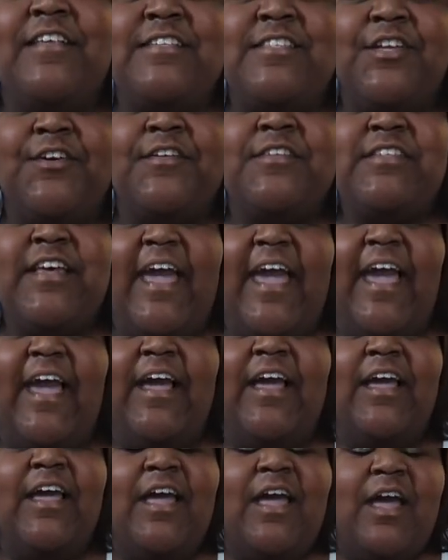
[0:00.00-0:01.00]
this little
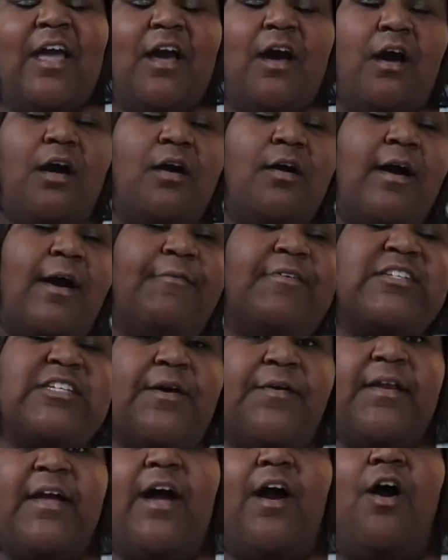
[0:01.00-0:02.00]
tank. Oh, I wish I
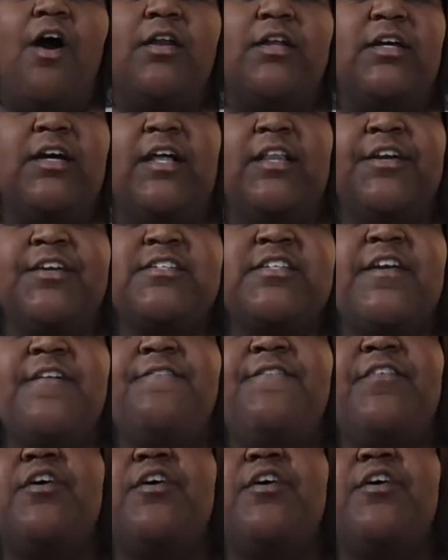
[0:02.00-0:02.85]
would've got all the colors. It